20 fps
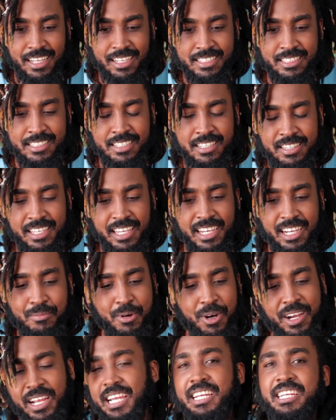the thing
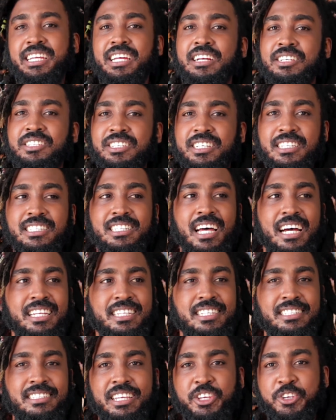about ADHD is that
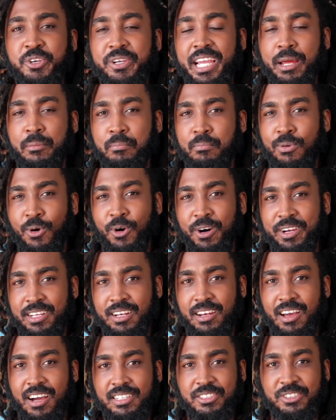they say you get bored a
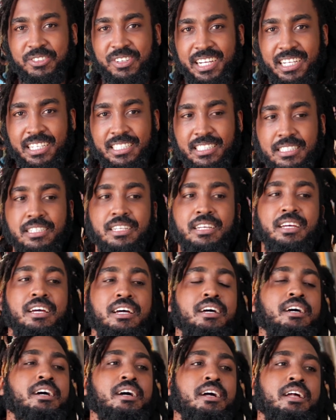lot, right?
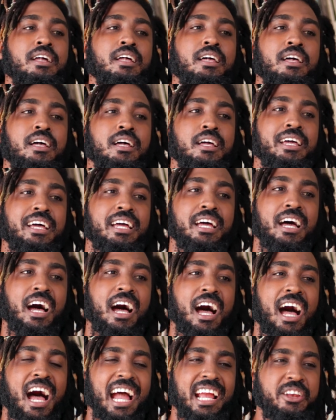
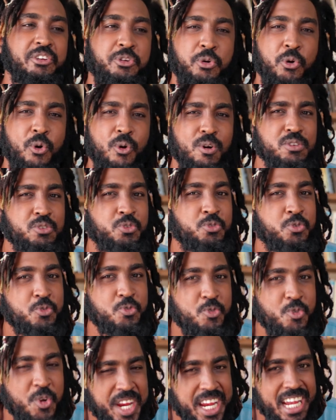I don't
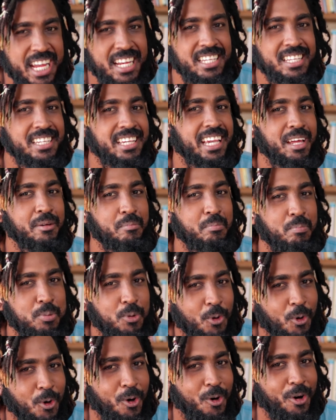really get
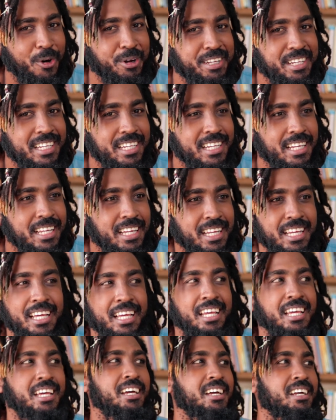bored.
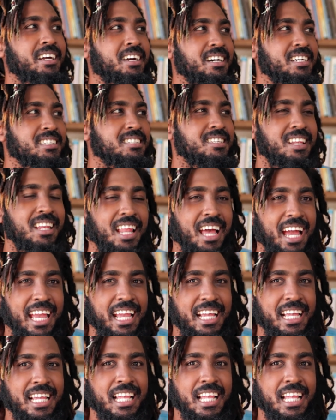Because, like,